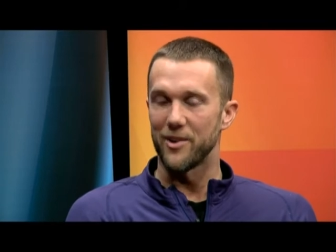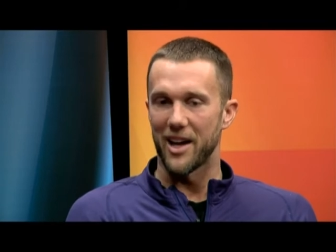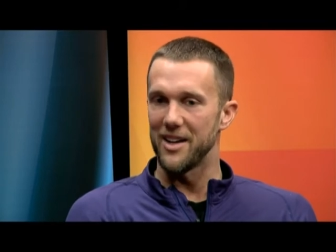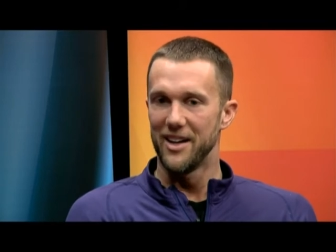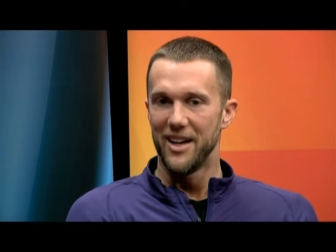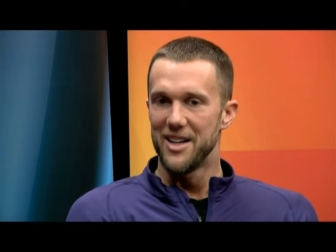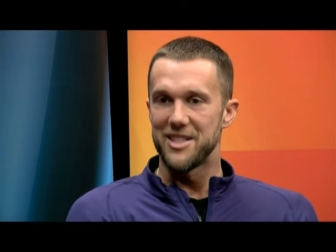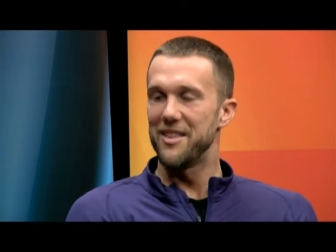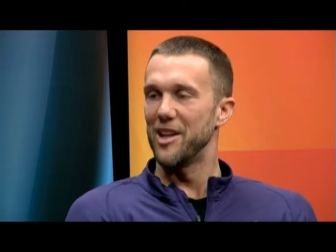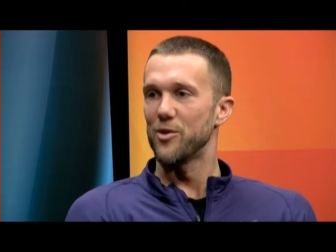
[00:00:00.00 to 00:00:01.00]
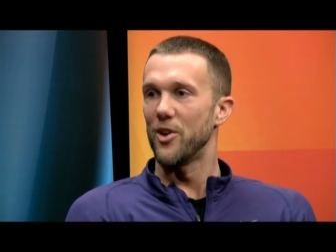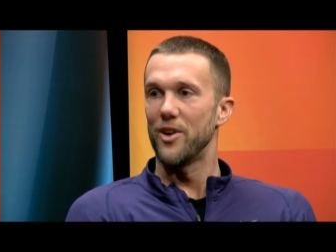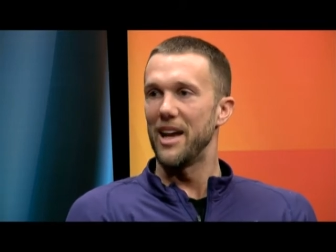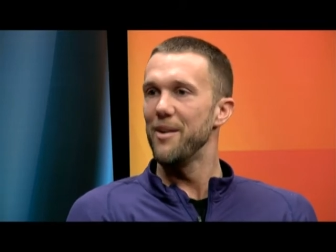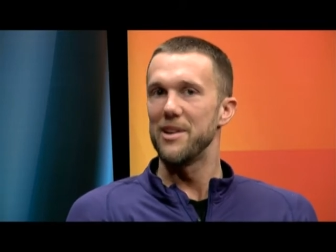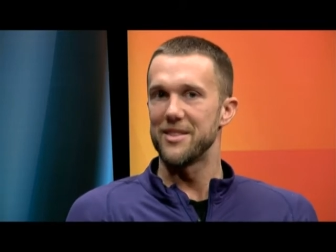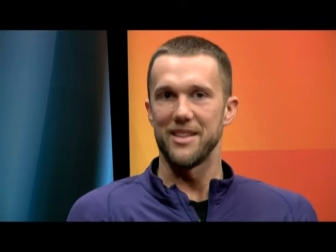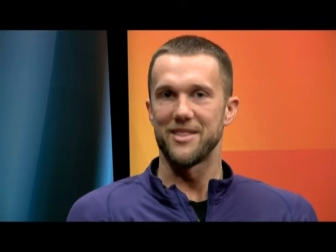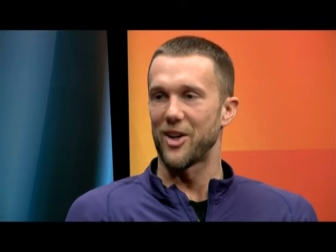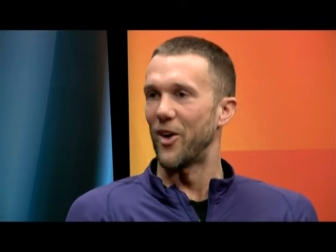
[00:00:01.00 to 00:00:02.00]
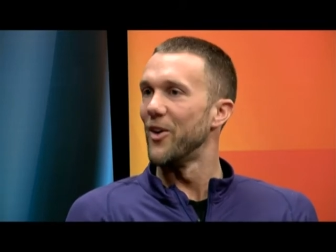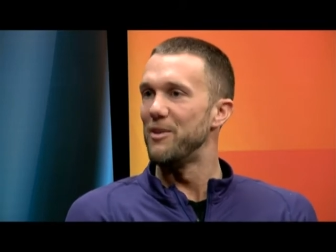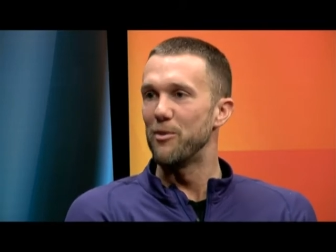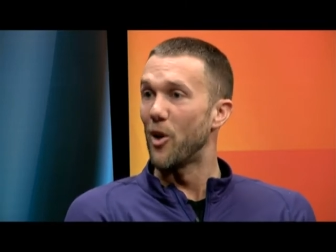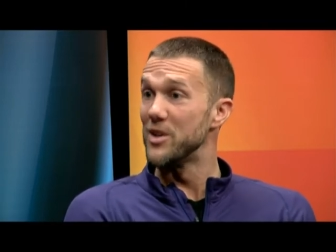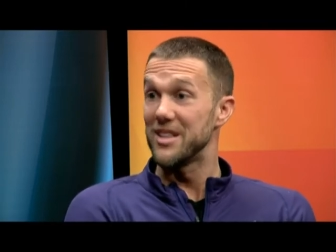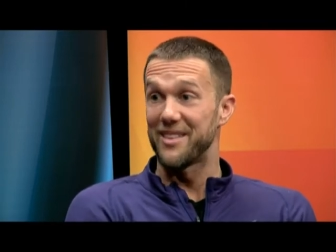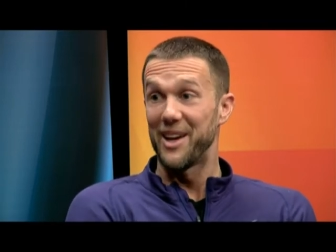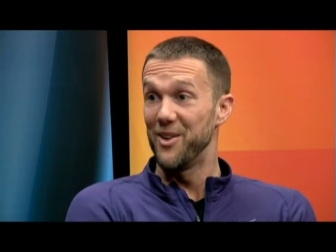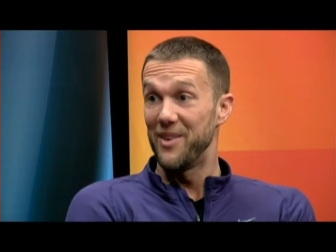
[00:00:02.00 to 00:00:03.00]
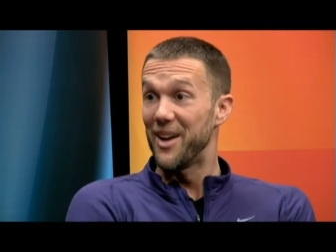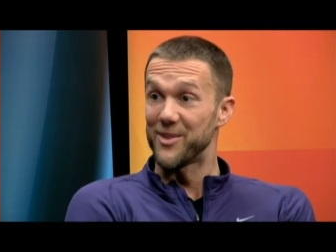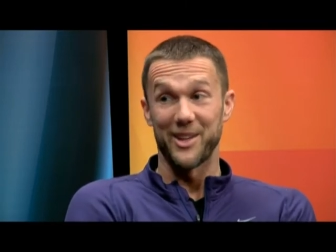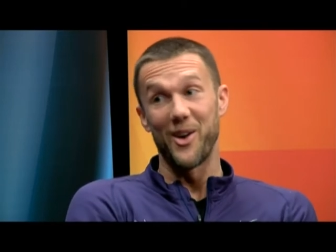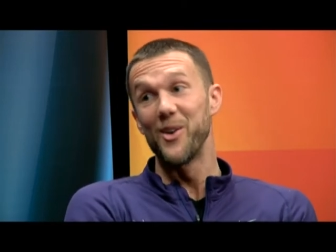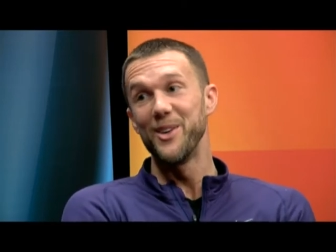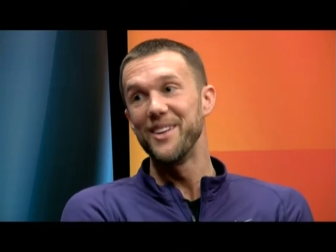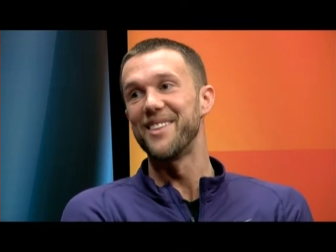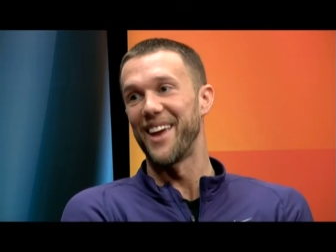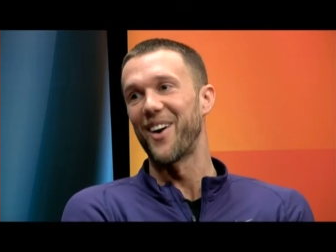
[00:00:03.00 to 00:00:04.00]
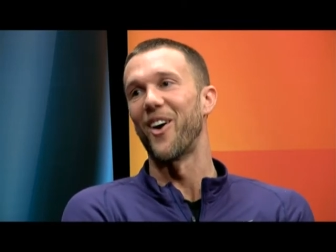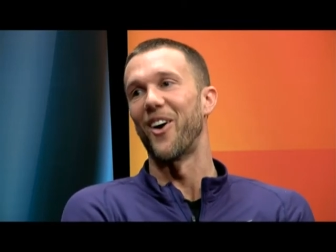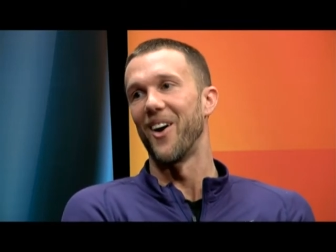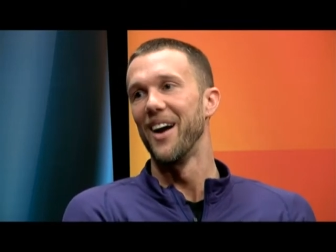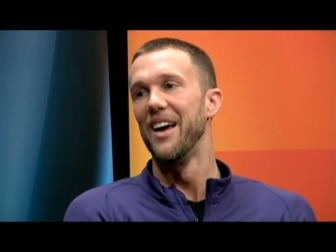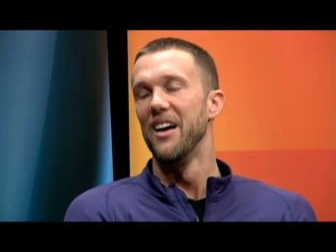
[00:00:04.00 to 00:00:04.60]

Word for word: When I see things with her name, it's it's her. People always say thank you to me. I was like, no, you need to thank her.